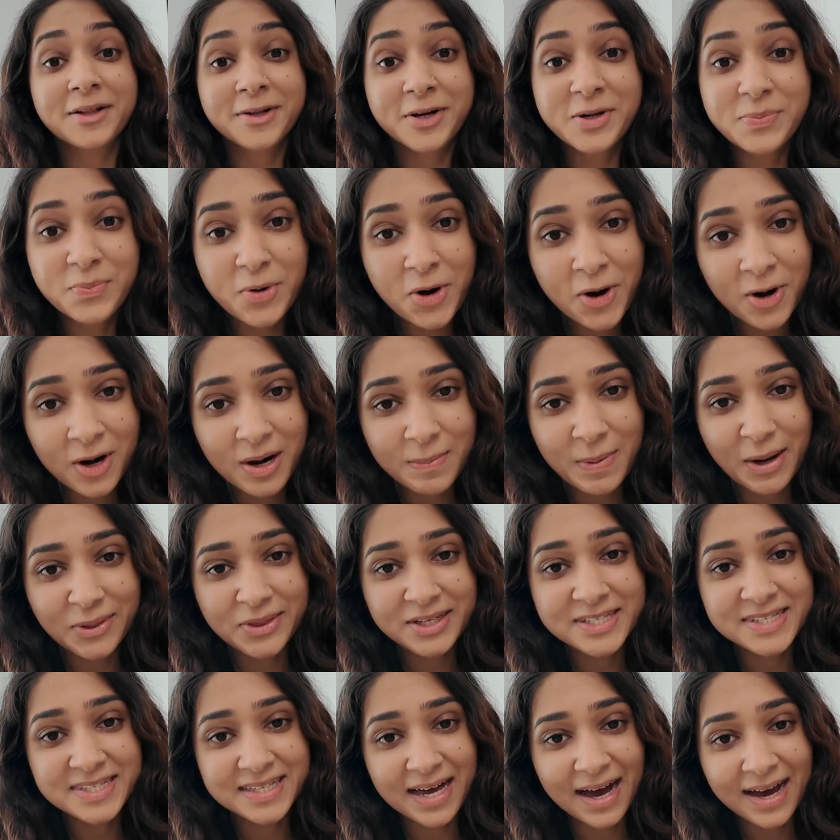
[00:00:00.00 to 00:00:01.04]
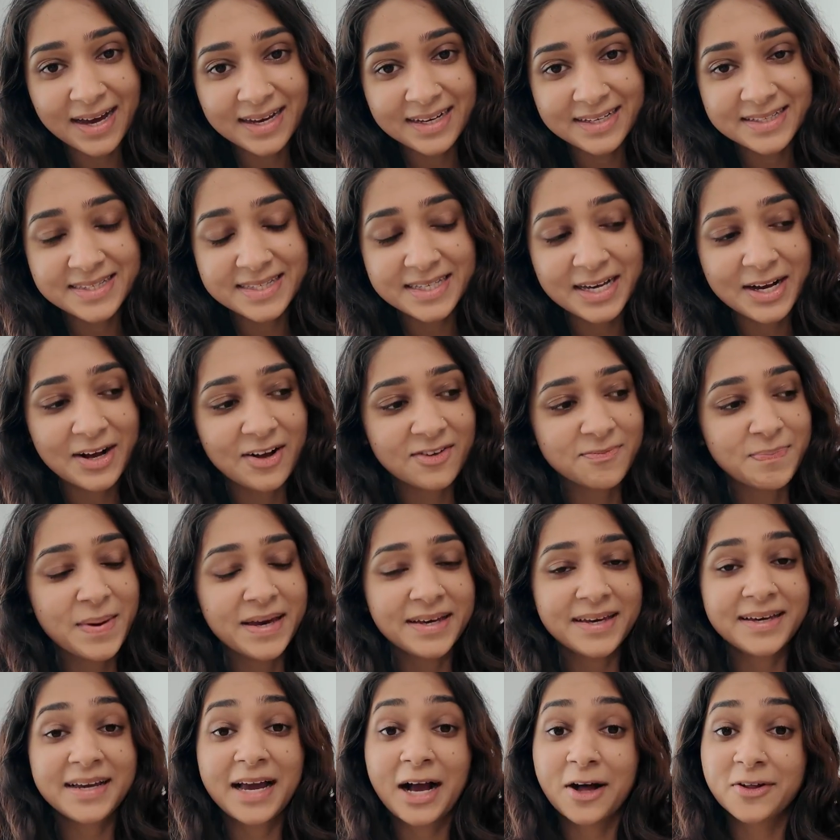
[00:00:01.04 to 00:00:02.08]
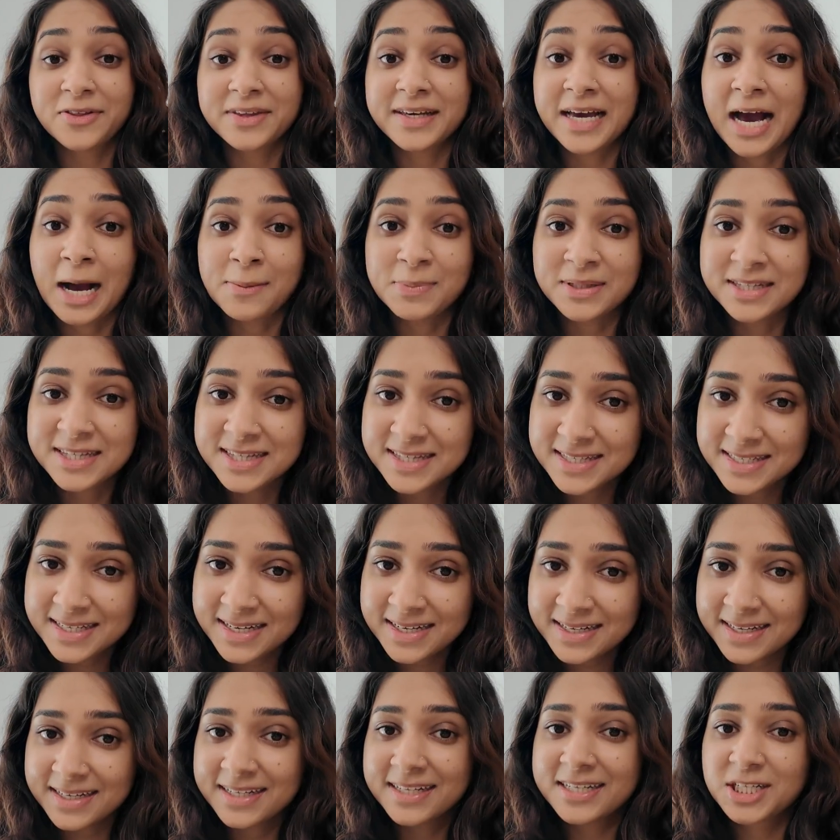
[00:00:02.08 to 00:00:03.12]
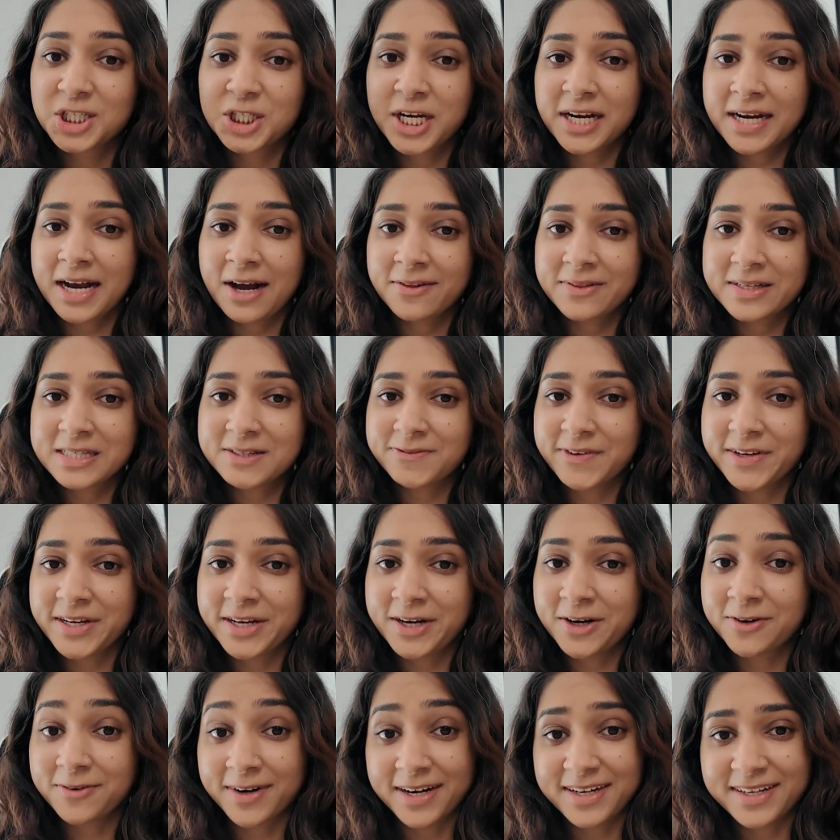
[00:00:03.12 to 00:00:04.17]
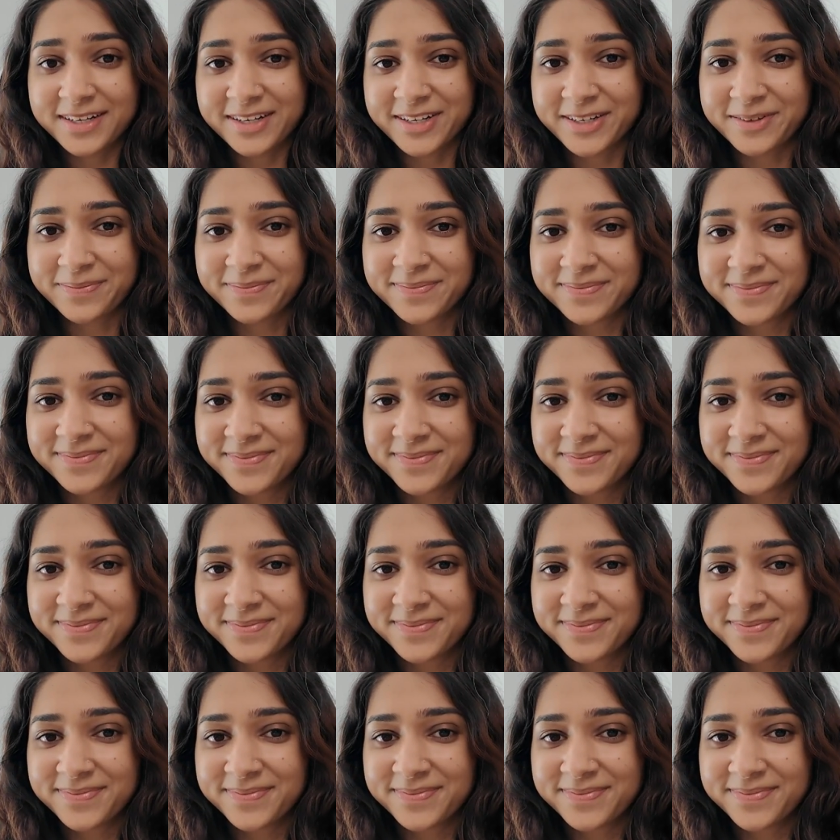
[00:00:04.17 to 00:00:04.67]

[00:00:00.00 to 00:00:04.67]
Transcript: to learn more about the science of making healthy habits stick, check out this video right here.